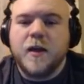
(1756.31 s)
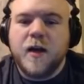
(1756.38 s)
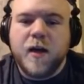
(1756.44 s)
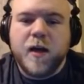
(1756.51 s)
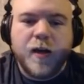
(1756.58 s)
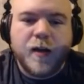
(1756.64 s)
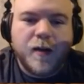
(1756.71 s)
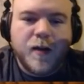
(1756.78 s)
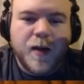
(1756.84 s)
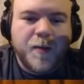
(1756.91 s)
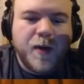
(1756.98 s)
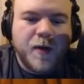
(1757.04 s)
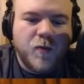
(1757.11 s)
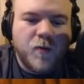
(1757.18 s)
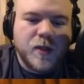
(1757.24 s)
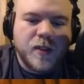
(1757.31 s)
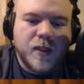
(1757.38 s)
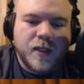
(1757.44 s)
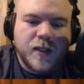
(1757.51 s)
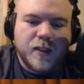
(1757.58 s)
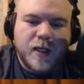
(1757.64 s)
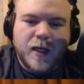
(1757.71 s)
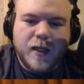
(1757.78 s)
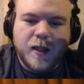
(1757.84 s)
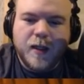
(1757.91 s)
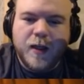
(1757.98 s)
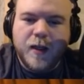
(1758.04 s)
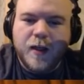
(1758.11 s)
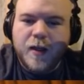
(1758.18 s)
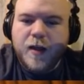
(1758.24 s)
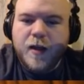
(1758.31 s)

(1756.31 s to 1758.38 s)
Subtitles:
I mean, it wasn't exactly